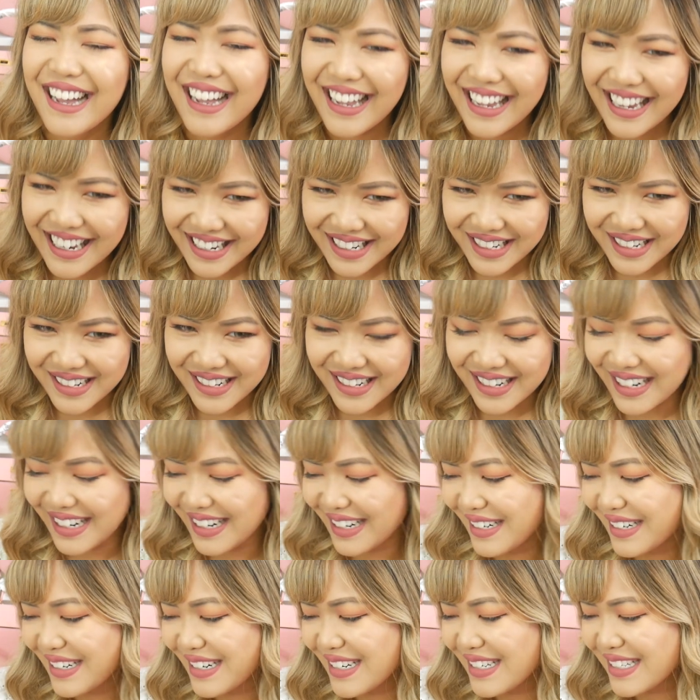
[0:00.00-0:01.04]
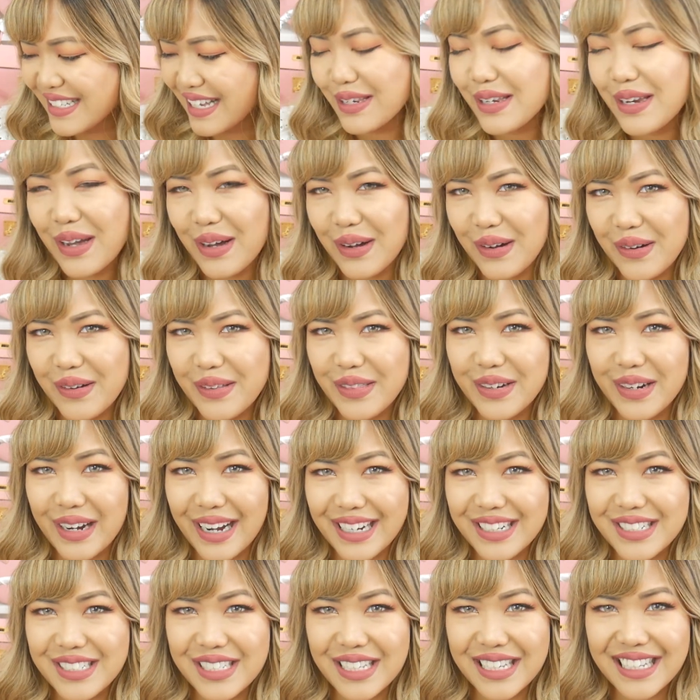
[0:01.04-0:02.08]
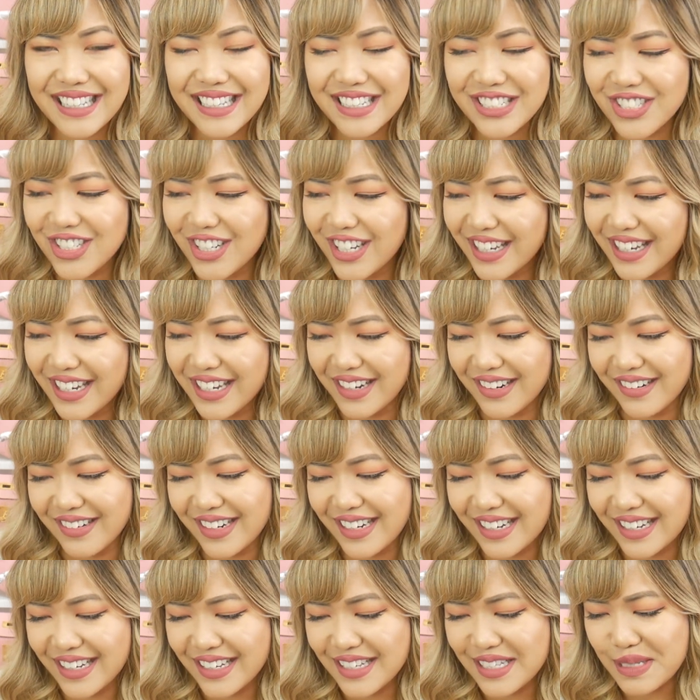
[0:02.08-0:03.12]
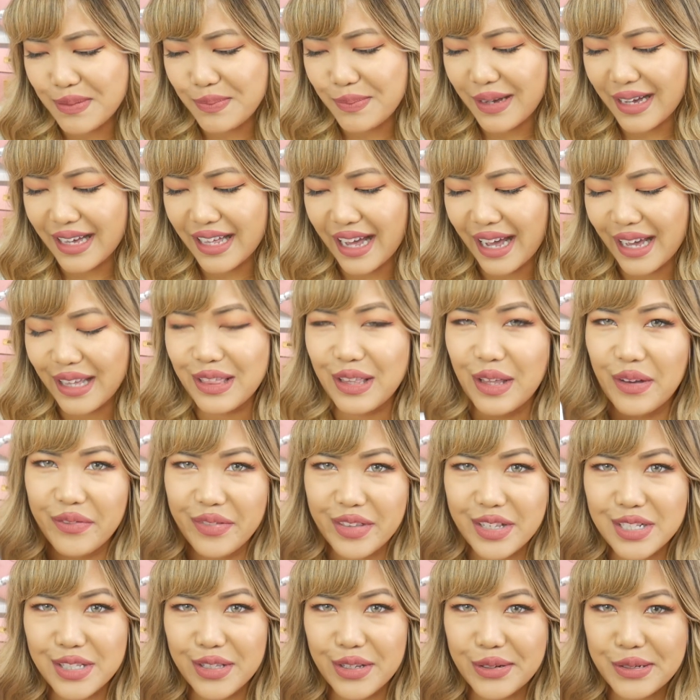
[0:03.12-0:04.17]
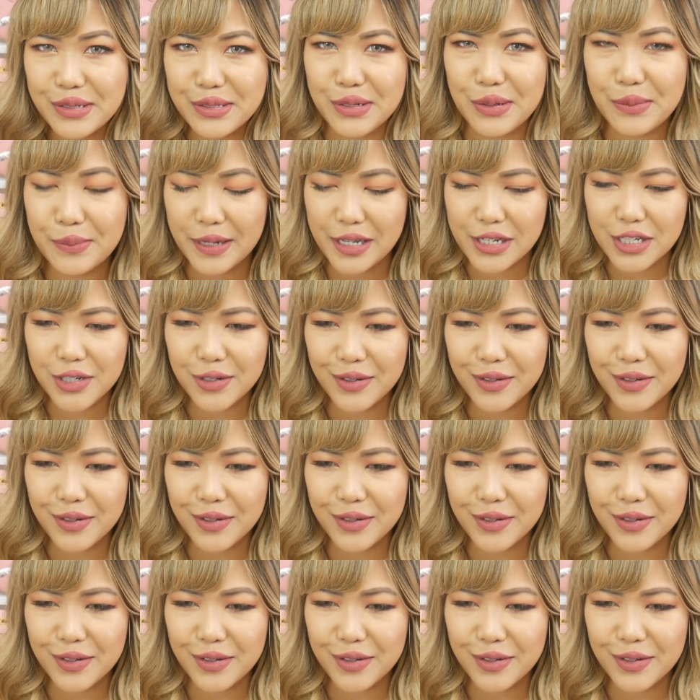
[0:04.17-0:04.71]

in your ears? No, they're actually legit earrings, but I love this look so much.